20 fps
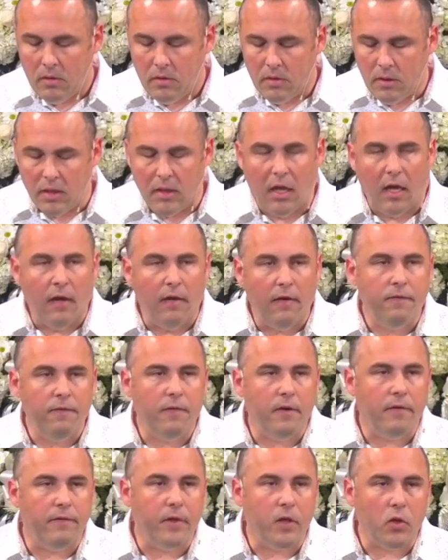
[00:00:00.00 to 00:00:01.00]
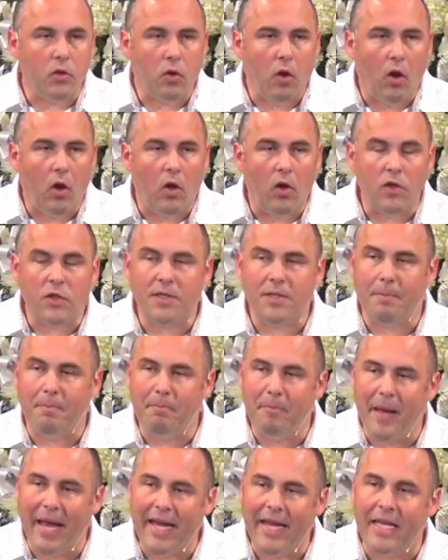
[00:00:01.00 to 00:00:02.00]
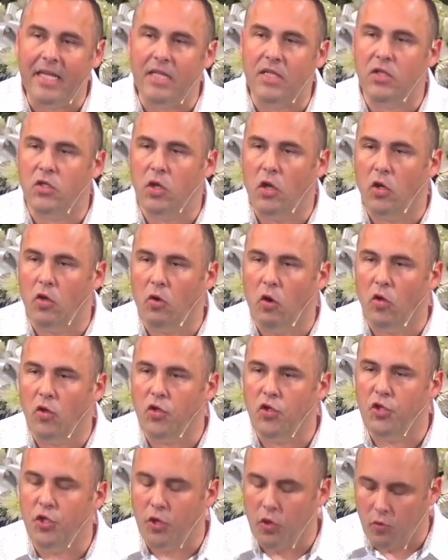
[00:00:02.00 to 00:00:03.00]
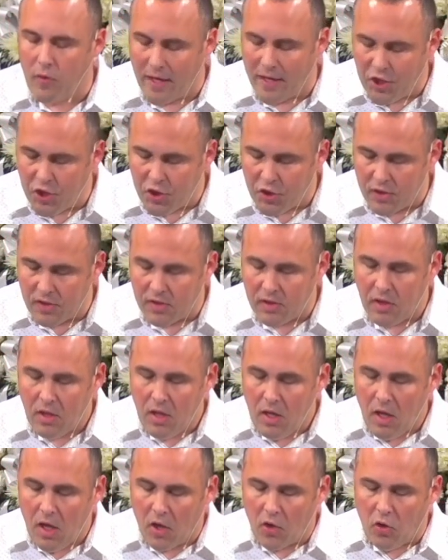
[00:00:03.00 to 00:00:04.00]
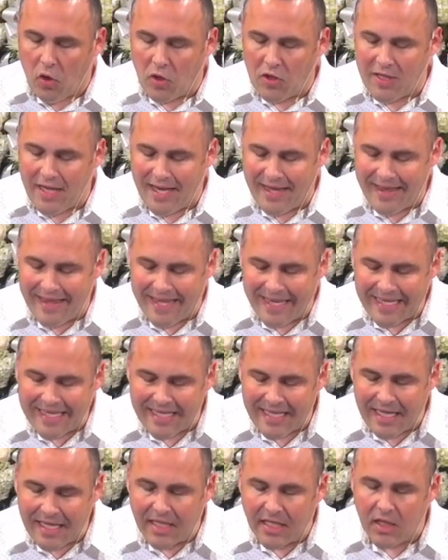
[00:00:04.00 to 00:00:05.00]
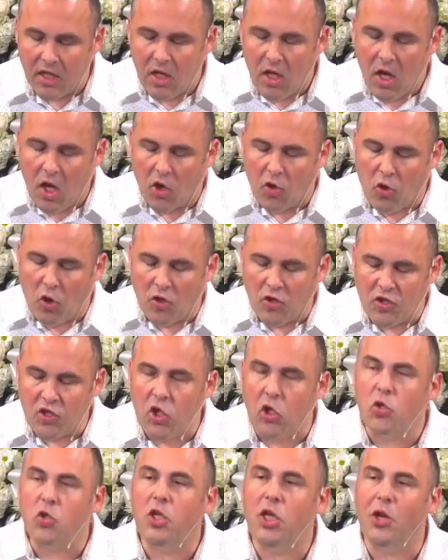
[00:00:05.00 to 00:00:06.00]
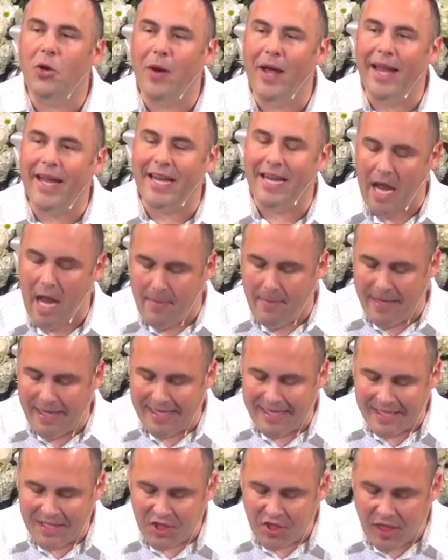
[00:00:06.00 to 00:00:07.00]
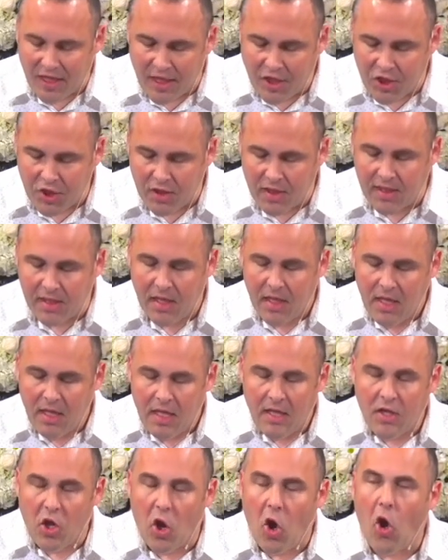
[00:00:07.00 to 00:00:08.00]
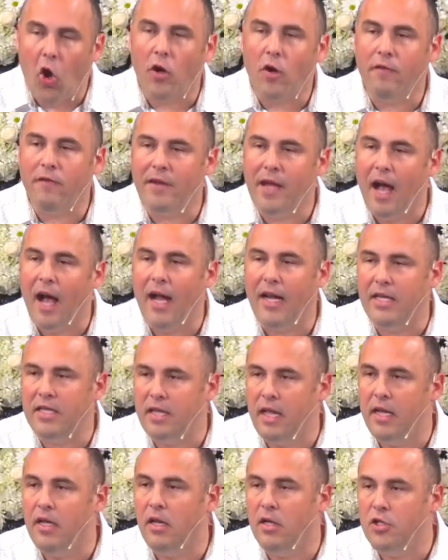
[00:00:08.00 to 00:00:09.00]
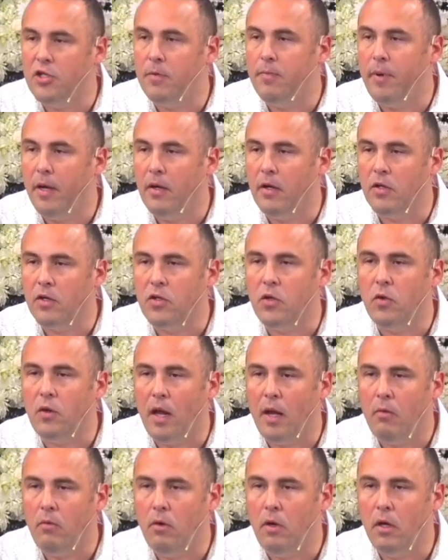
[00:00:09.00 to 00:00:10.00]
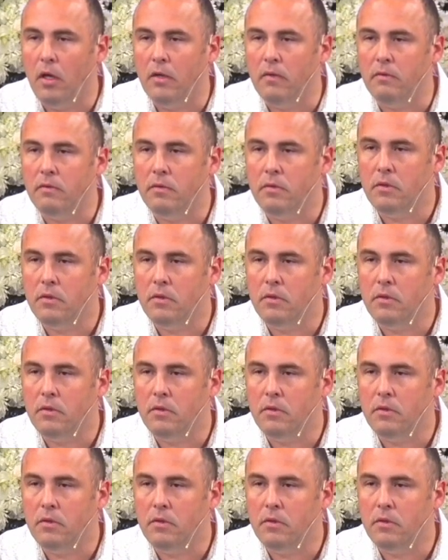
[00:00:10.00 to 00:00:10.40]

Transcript: the love of the cross beckons across generations, across ethnicities, across socioeconomic distinctions. The heart of God is that none should perish, no, not one.